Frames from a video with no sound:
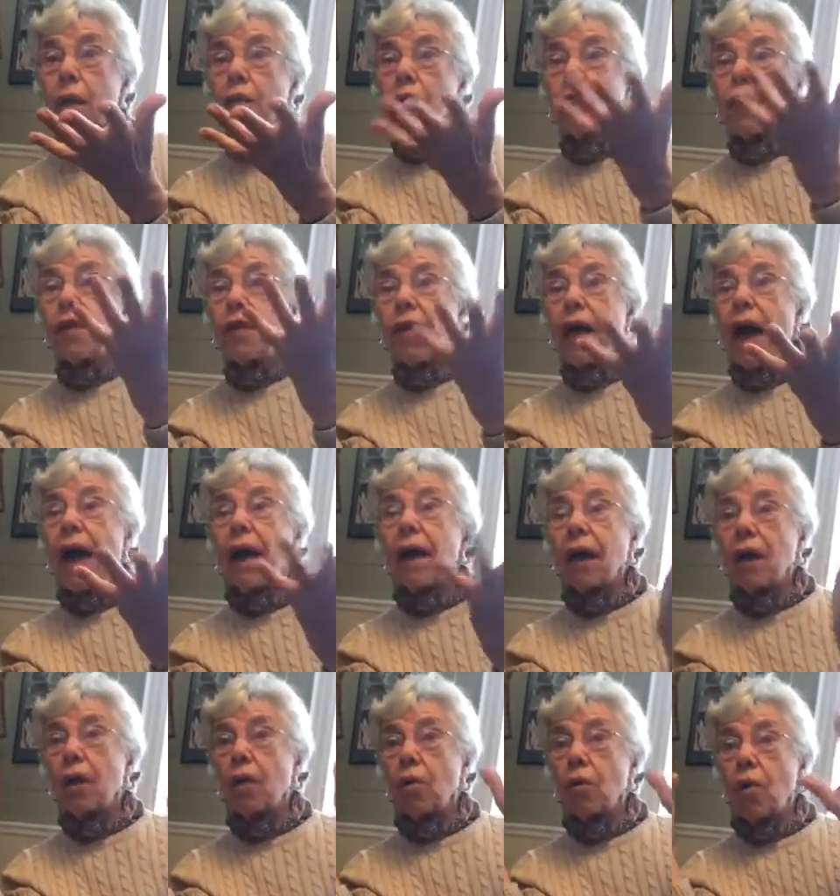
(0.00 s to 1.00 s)
for
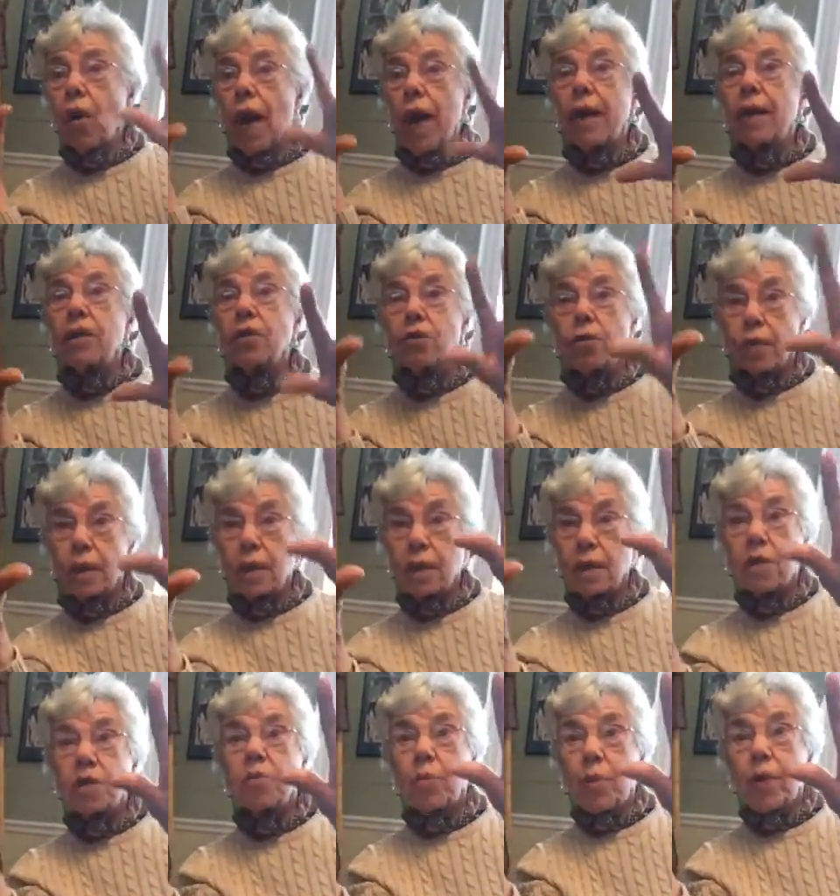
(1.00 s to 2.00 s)
that and a way to
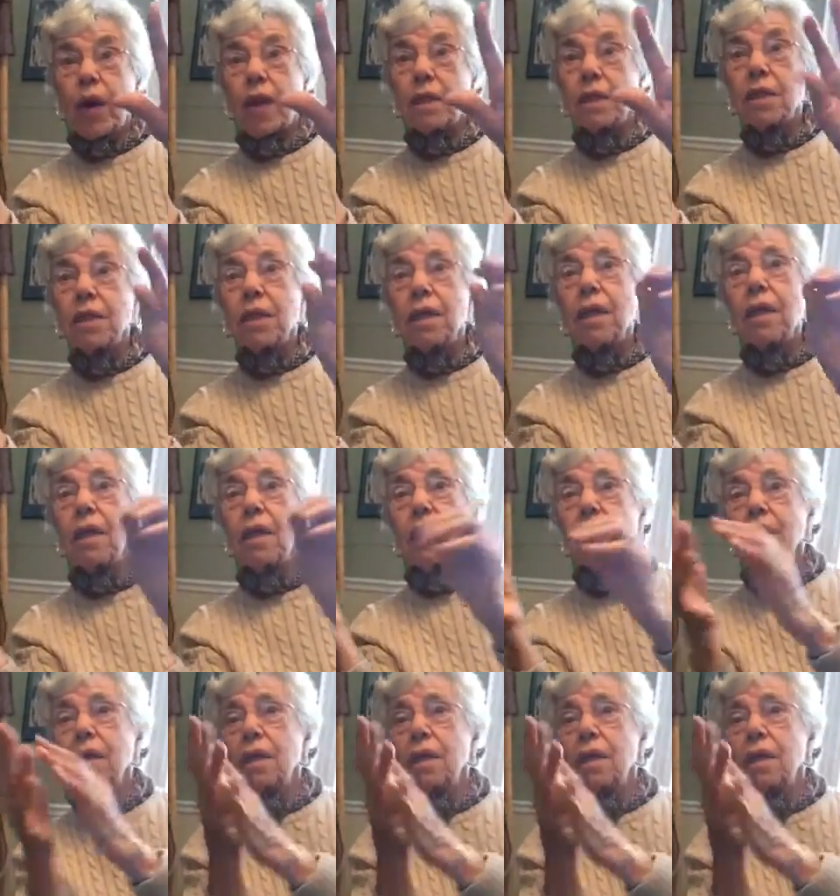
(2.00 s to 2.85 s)
express it.